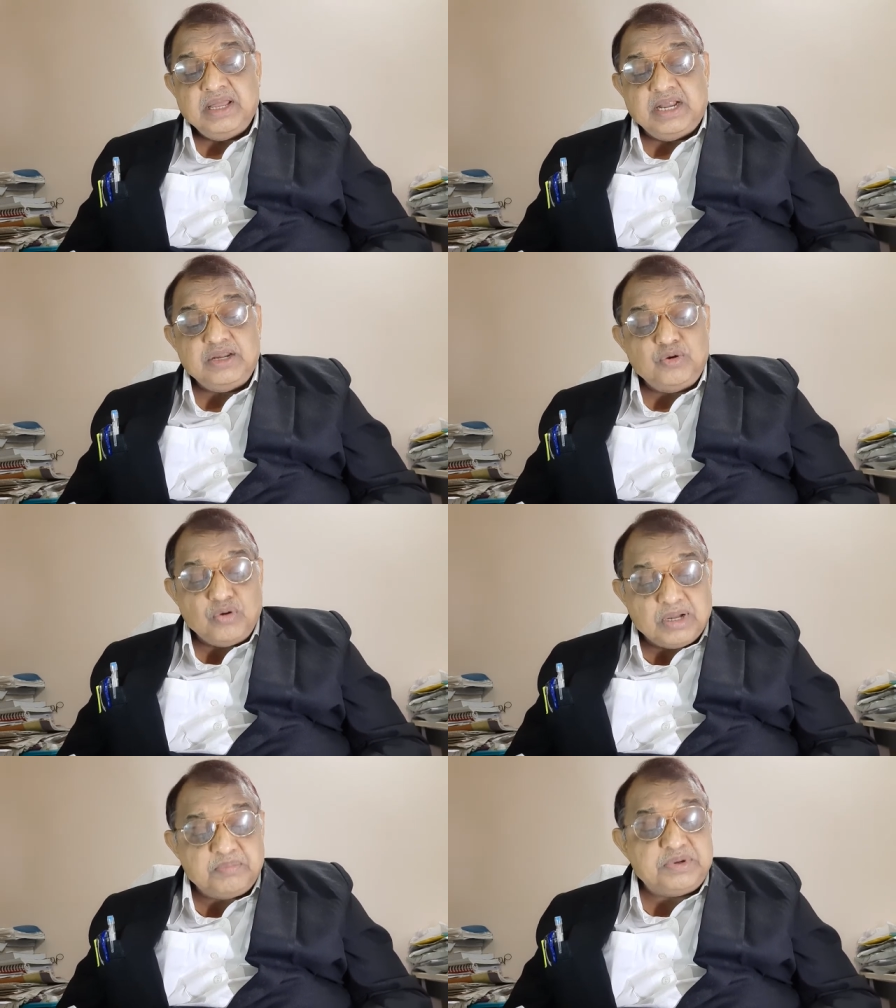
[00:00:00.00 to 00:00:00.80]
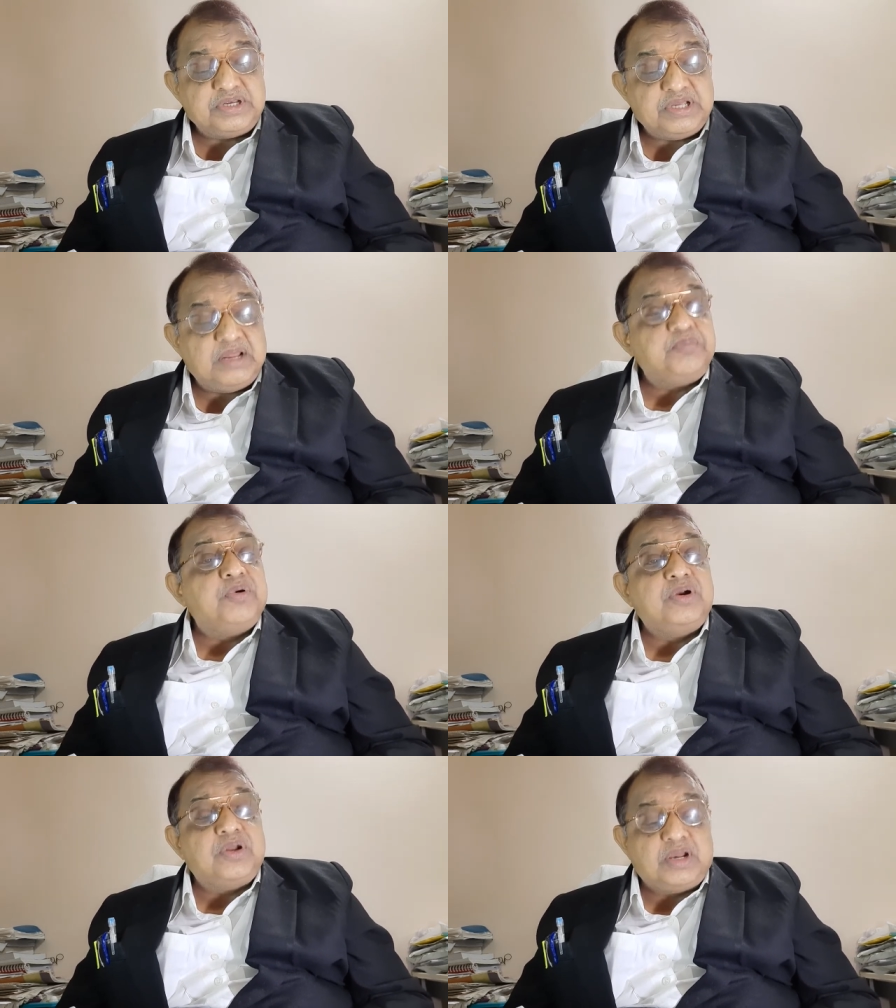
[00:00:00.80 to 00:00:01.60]
and no company shall
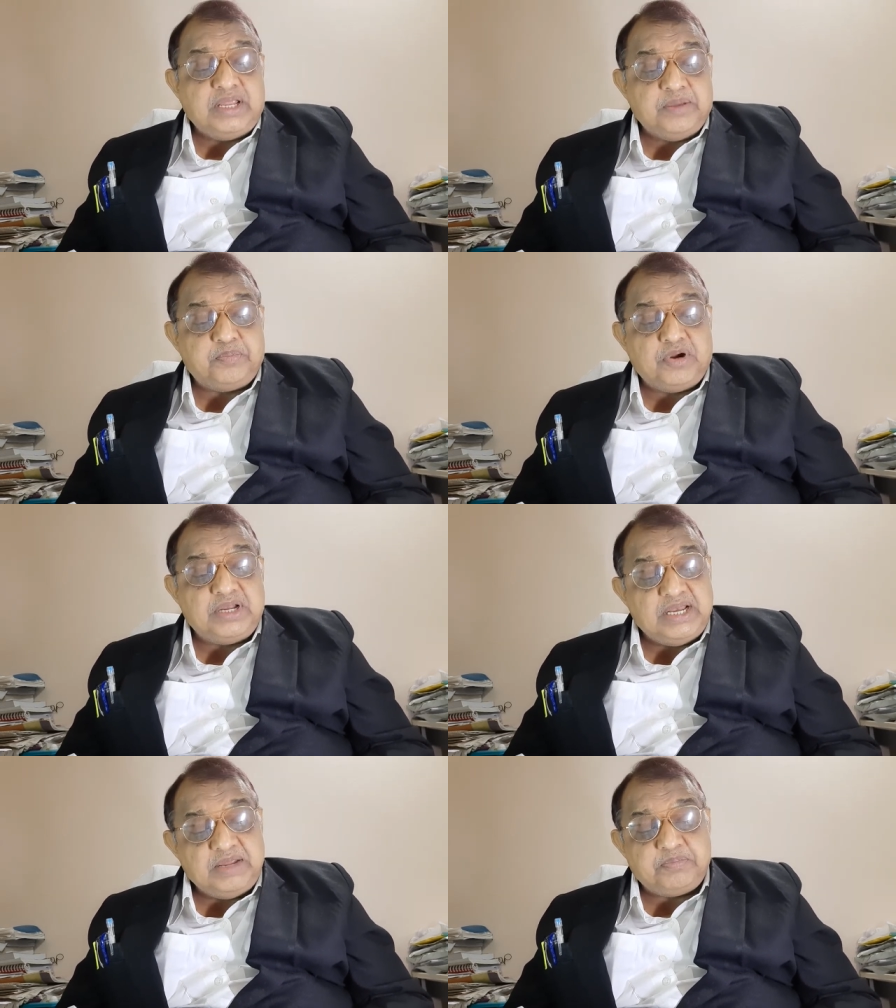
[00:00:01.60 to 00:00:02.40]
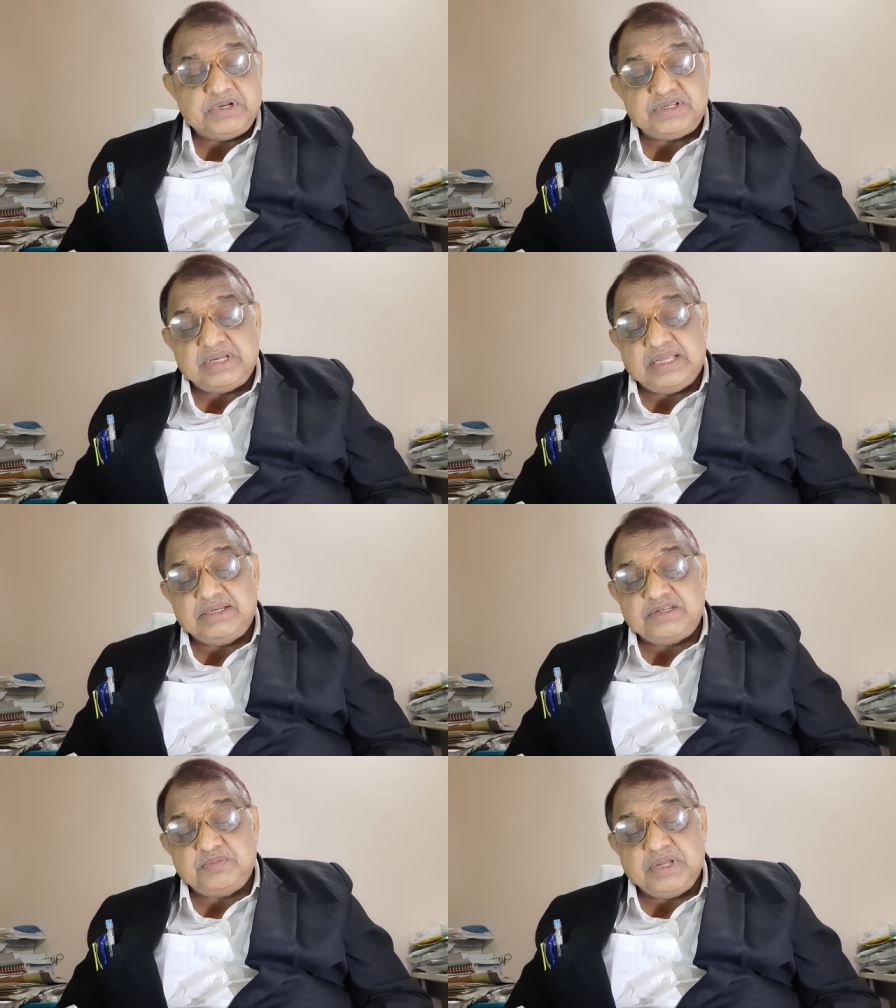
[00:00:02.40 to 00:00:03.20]
appoint or reappoint any person as
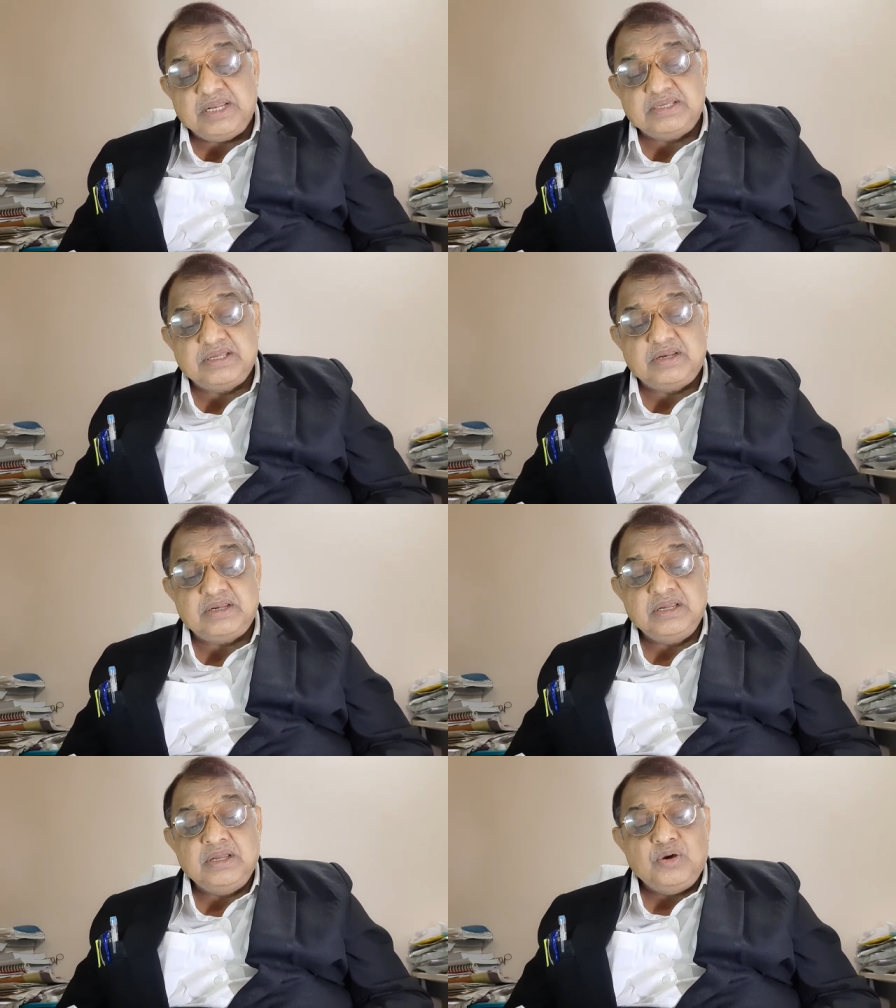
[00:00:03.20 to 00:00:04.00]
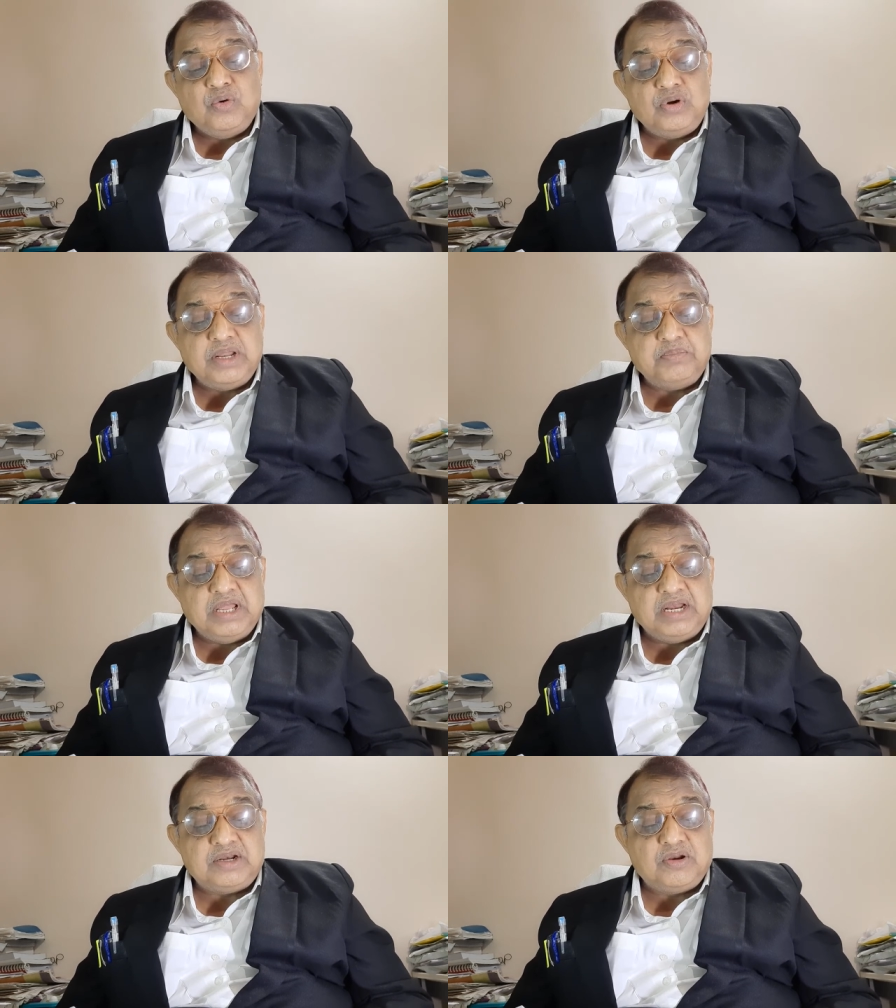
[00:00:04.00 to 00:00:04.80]
its manager, full-time
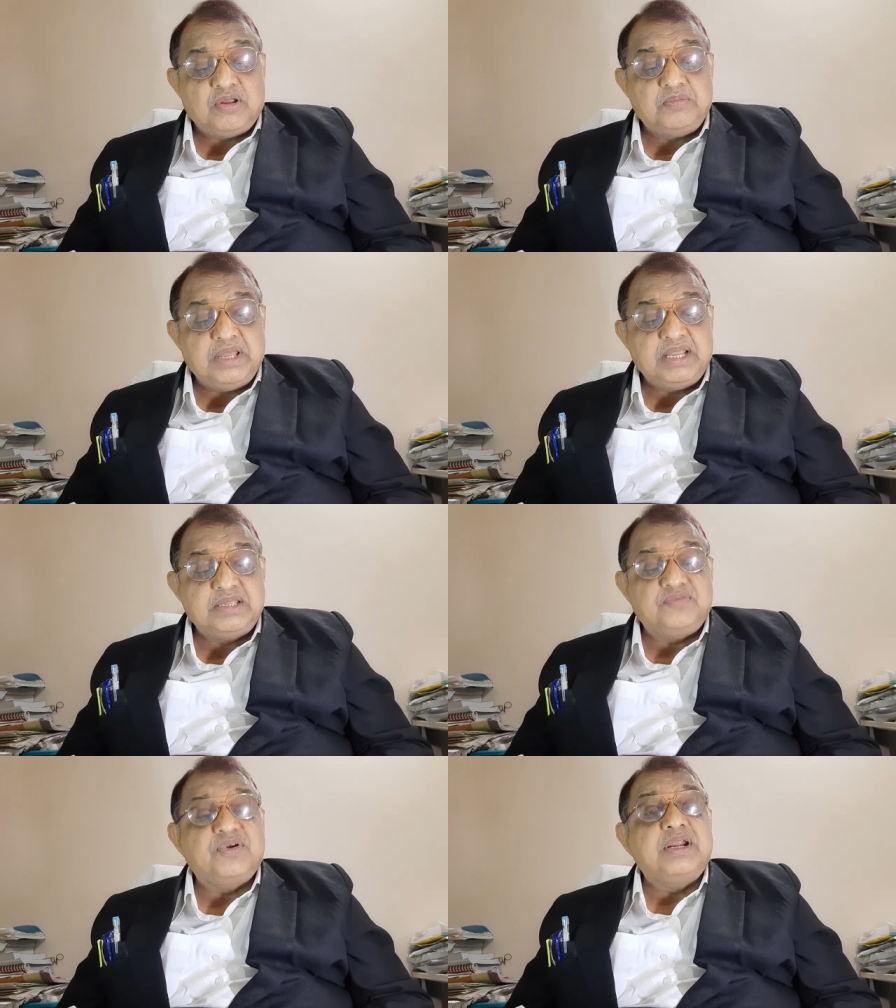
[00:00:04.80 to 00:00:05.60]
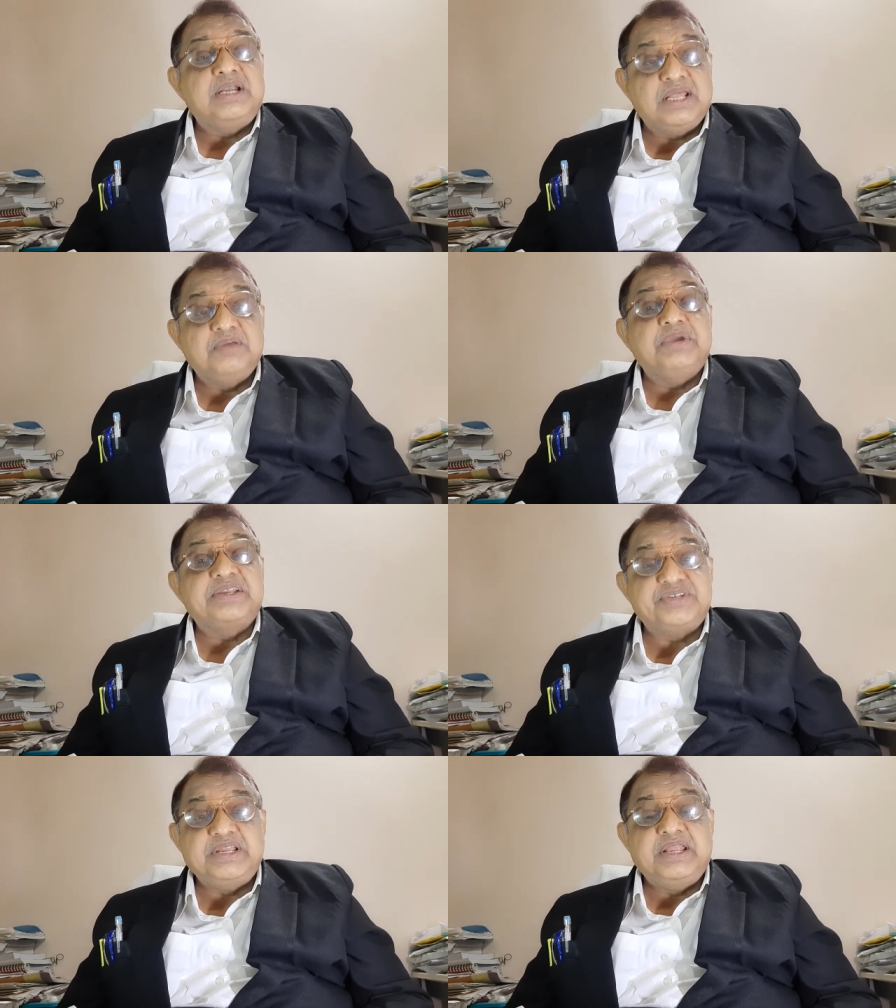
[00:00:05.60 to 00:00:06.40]
director or manager for a term
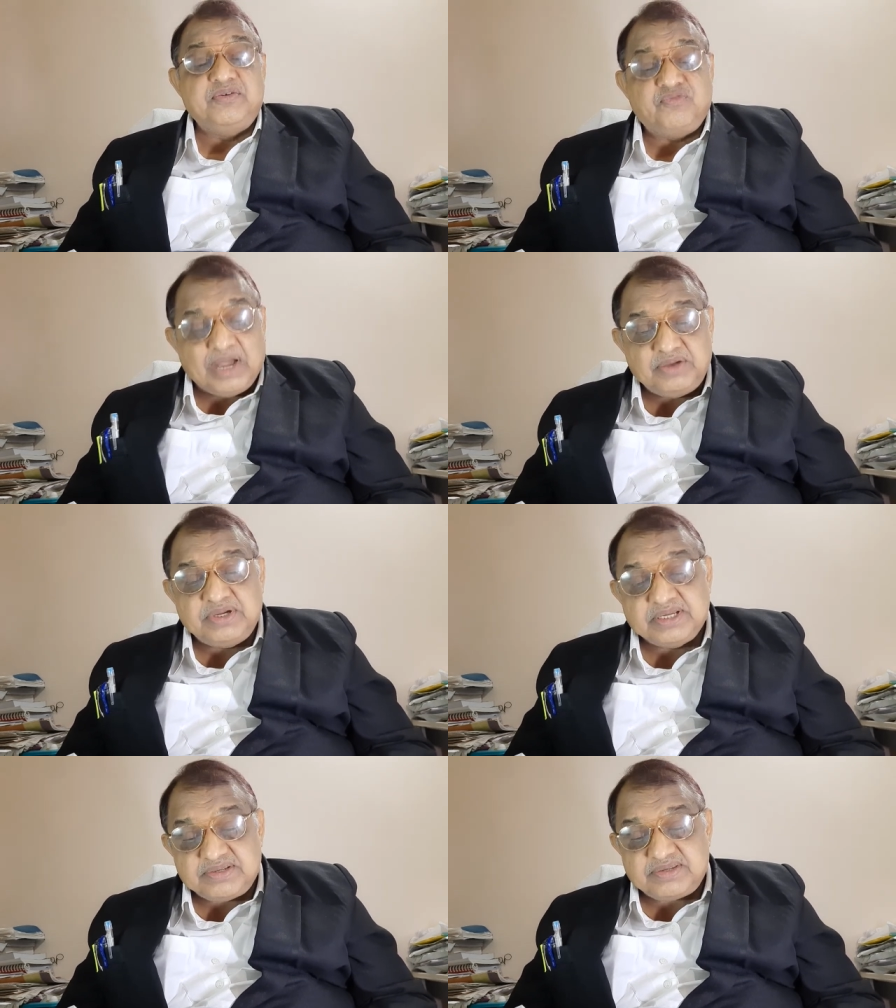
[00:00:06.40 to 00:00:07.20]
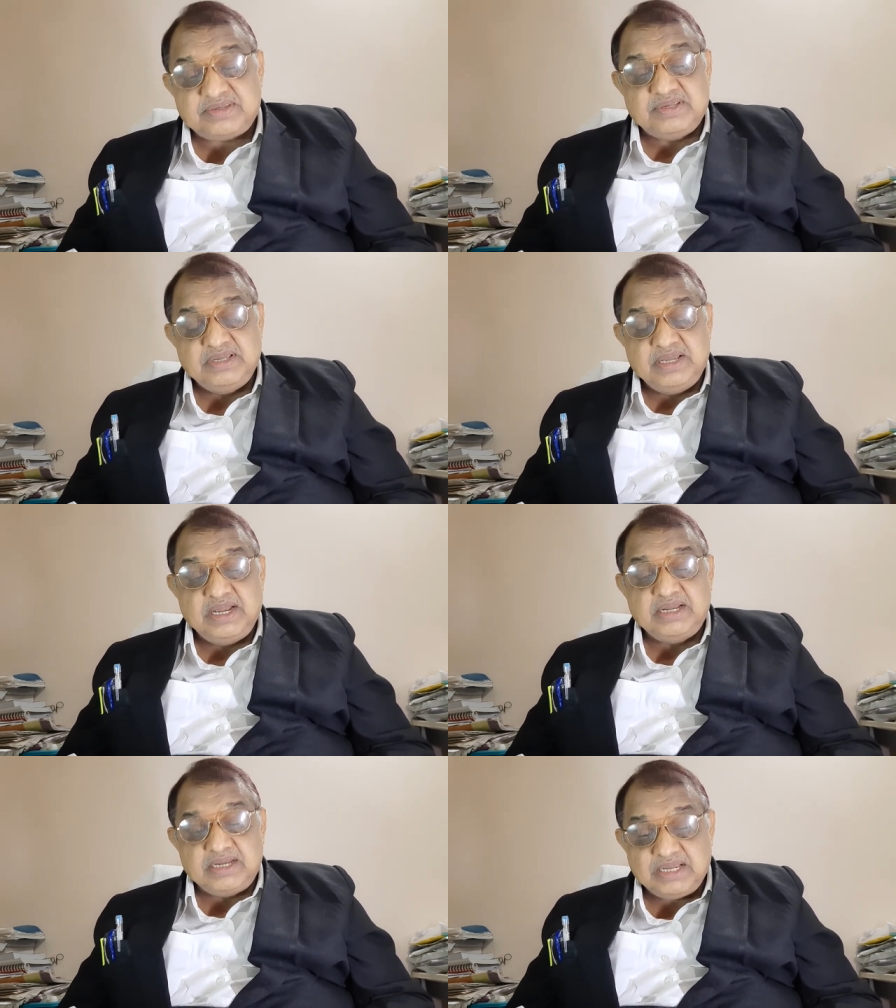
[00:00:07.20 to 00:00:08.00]
exceeding 5 years
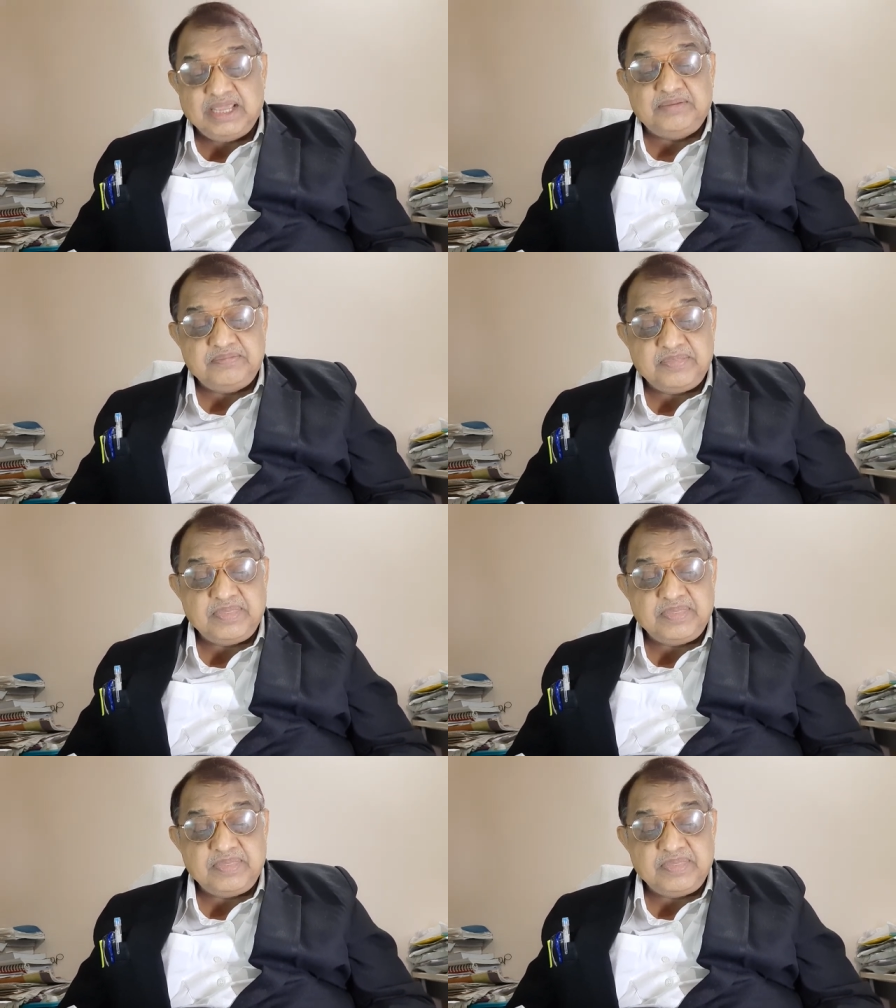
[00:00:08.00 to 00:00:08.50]
at a time.